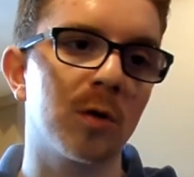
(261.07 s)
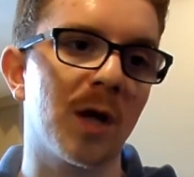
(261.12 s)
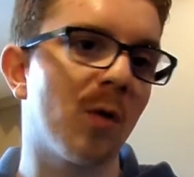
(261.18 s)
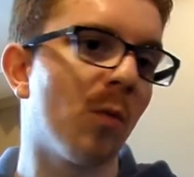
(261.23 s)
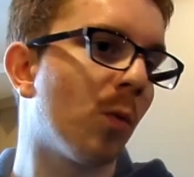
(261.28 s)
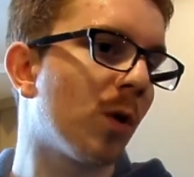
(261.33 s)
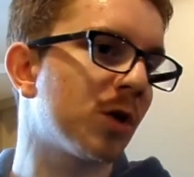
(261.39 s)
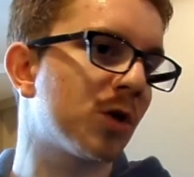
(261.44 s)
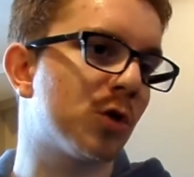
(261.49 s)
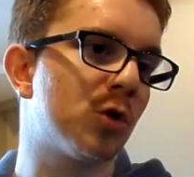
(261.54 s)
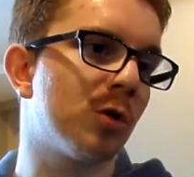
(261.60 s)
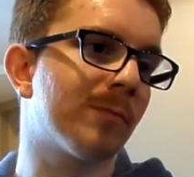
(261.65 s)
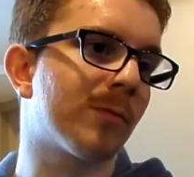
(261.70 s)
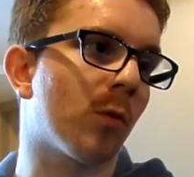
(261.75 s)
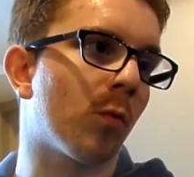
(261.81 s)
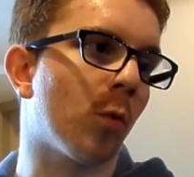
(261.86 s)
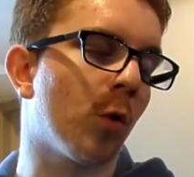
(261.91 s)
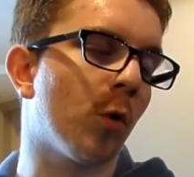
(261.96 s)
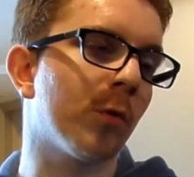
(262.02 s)
Like, what does doom
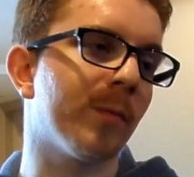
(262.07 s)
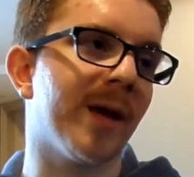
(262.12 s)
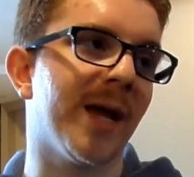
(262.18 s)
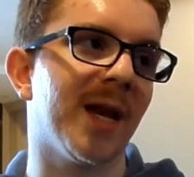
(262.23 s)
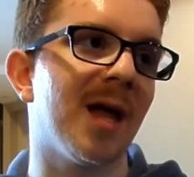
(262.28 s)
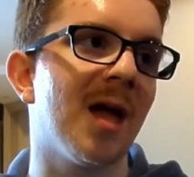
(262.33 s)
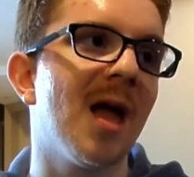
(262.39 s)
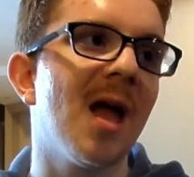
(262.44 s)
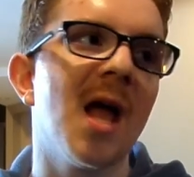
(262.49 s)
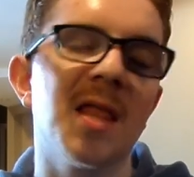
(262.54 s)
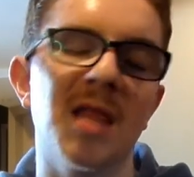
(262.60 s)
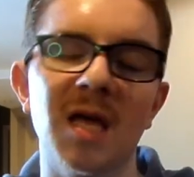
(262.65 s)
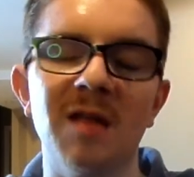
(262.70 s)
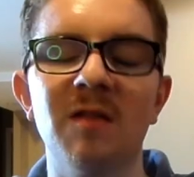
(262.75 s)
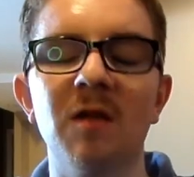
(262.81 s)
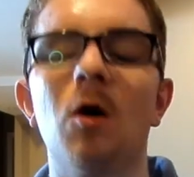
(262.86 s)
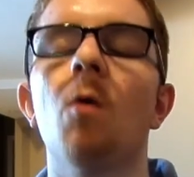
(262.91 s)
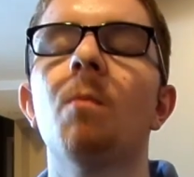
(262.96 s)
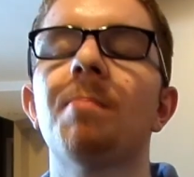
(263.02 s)
the world mean?
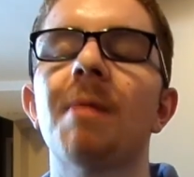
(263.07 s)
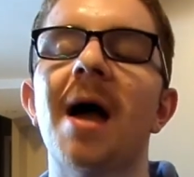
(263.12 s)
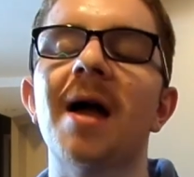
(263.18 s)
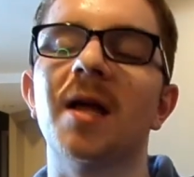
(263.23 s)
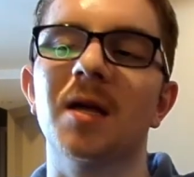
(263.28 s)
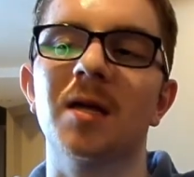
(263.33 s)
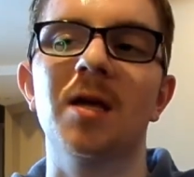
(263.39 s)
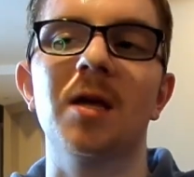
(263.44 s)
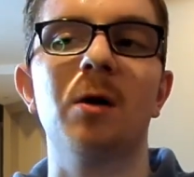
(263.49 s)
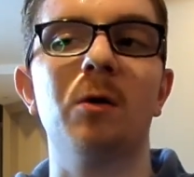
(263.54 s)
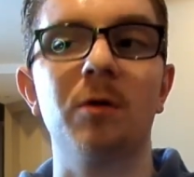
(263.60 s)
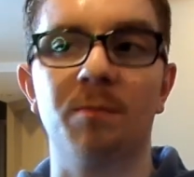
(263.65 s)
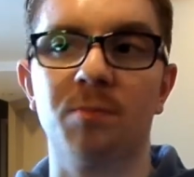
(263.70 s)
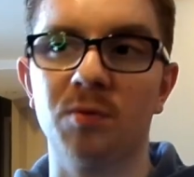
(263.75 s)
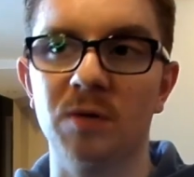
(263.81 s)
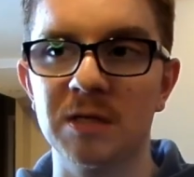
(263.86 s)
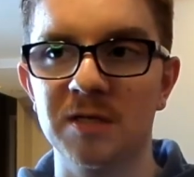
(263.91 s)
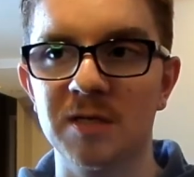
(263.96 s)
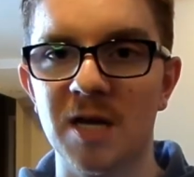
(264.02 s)
They go back and kill the
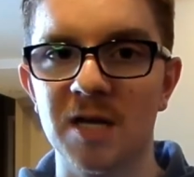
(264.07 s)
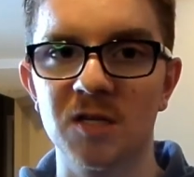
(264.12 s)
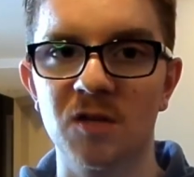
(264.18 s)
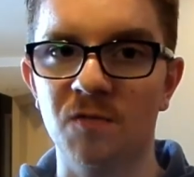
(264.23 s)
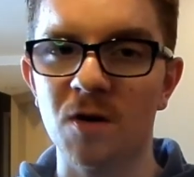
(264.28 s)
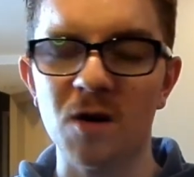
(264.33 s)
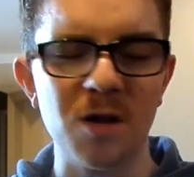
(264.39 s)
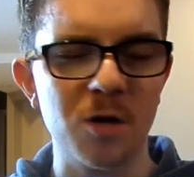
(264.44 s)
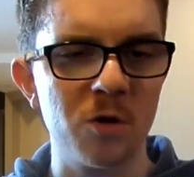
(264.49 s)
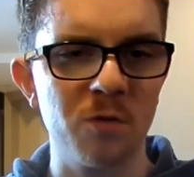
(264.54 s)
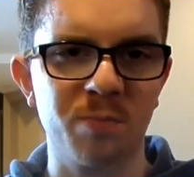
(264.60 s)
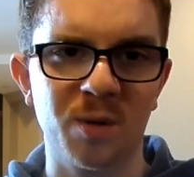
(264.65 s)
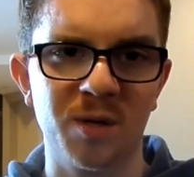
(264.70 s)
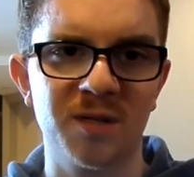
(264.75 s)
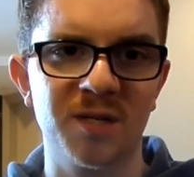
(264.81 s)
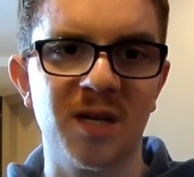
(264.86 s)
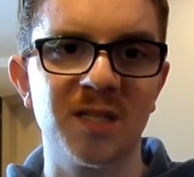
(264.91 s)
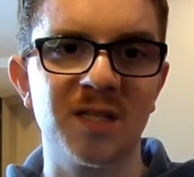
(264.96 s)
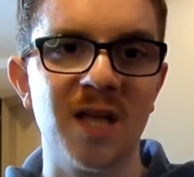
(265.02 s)
princess, a very cute
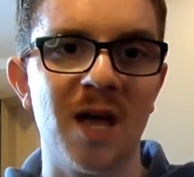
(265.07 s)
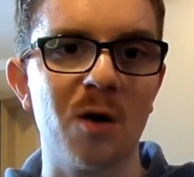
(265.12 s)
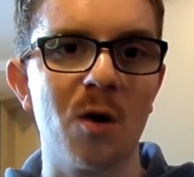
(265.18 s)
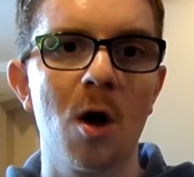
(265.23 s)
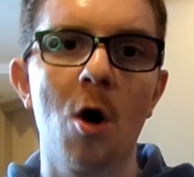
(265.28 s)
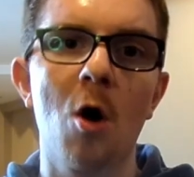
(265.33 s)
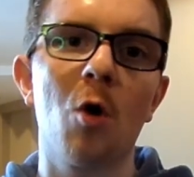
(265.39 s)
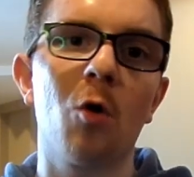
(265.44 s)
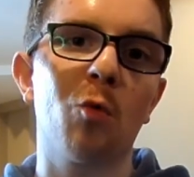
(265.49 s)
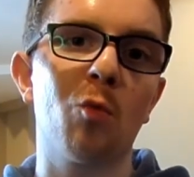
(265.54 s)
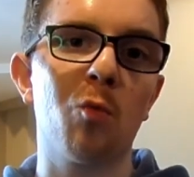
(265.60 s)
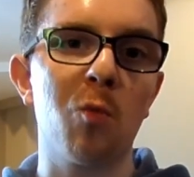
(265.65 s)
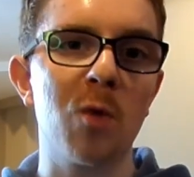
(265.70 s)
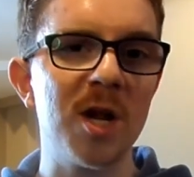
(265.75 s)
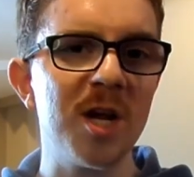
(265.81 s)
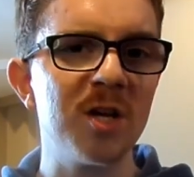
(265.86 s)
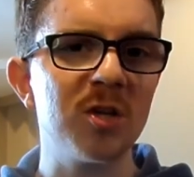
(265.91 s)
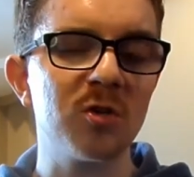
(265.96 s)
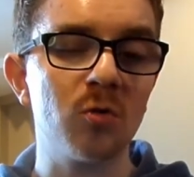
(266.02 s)
princess that
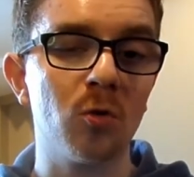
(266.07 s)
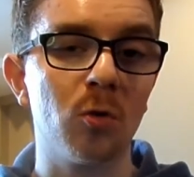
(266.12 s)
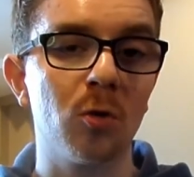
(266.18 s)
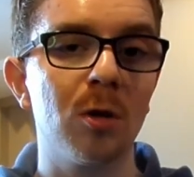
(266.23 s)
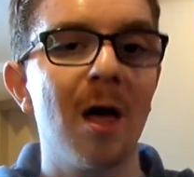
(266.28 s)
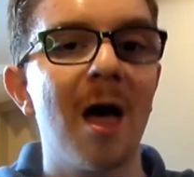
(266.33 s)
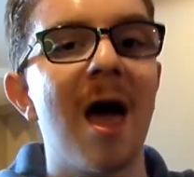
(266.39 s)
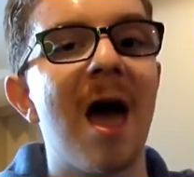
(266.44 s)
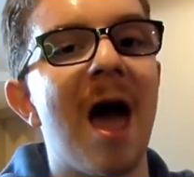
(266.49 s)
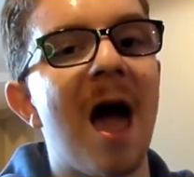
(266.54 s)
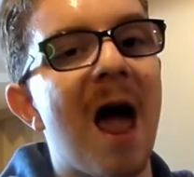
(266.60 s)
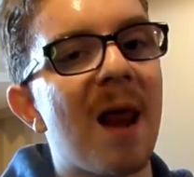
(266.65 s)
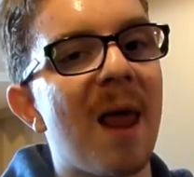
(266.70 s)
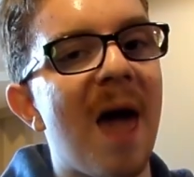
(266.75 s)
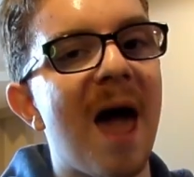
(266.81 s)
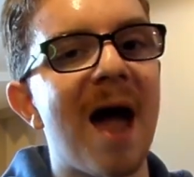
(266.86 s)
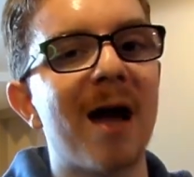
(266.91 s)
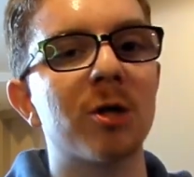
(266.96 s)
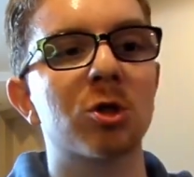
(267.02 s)
Weasel's
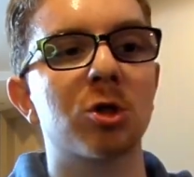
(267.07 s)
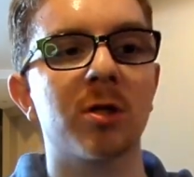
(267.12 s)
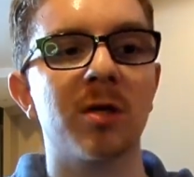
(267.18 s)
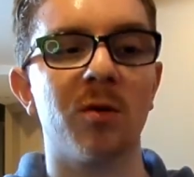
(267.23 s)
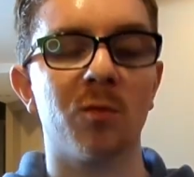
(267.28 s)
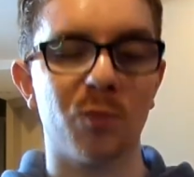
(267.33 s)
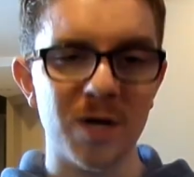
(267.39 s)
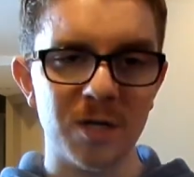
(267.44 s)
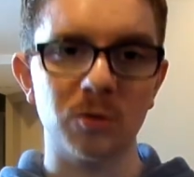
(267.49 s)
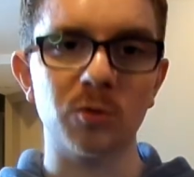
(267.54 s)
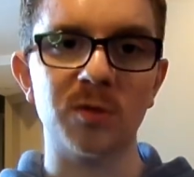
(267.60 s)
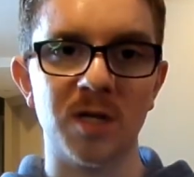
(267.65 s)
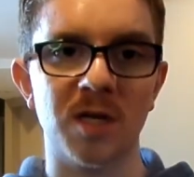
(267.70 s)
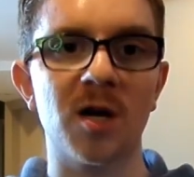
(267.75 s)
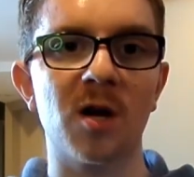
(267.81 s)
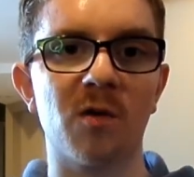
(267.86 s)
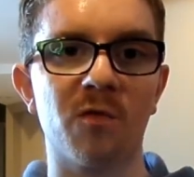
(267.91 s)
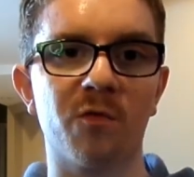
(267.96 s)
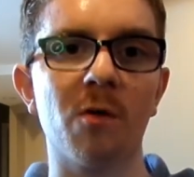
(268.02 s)
in
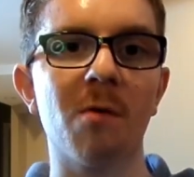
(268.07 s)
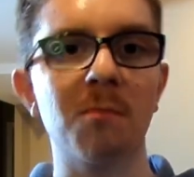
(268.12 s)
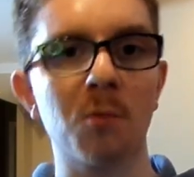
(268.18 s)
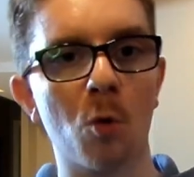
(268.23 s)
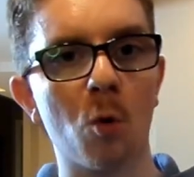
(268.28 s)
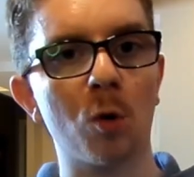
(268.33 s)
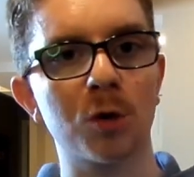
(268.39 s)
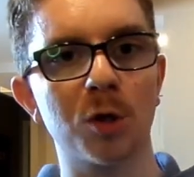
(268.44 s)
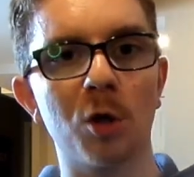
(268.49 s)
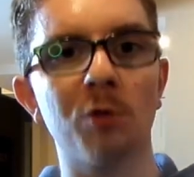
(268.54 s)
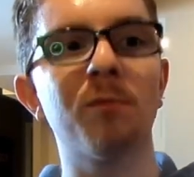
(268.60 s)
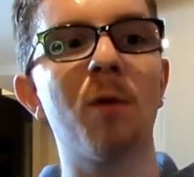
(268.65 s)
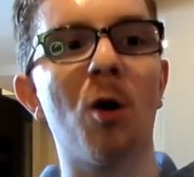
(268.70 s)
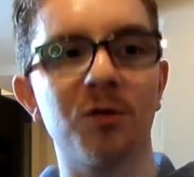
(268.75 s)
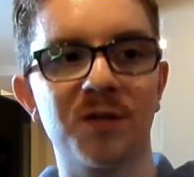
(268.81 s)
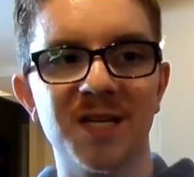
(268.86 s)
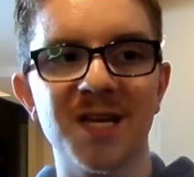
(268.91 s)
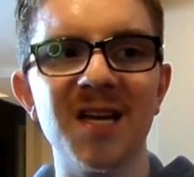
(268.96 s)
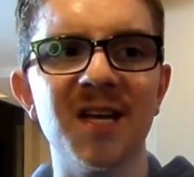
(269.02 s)
here from Corto
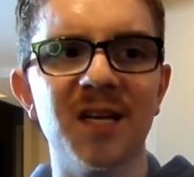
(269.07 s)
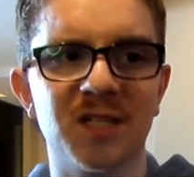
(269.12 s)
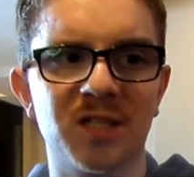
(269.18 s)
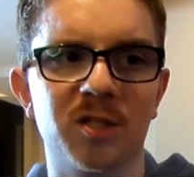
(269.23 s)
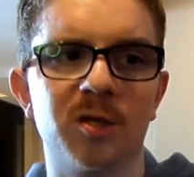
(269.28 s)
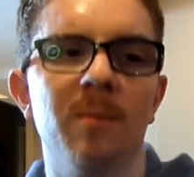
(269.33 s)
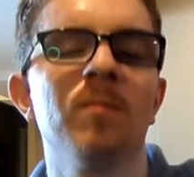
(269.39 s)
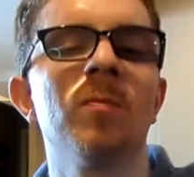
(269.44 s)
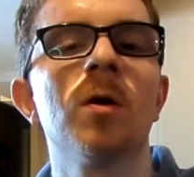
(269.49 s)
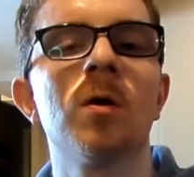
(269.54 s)
Maltese,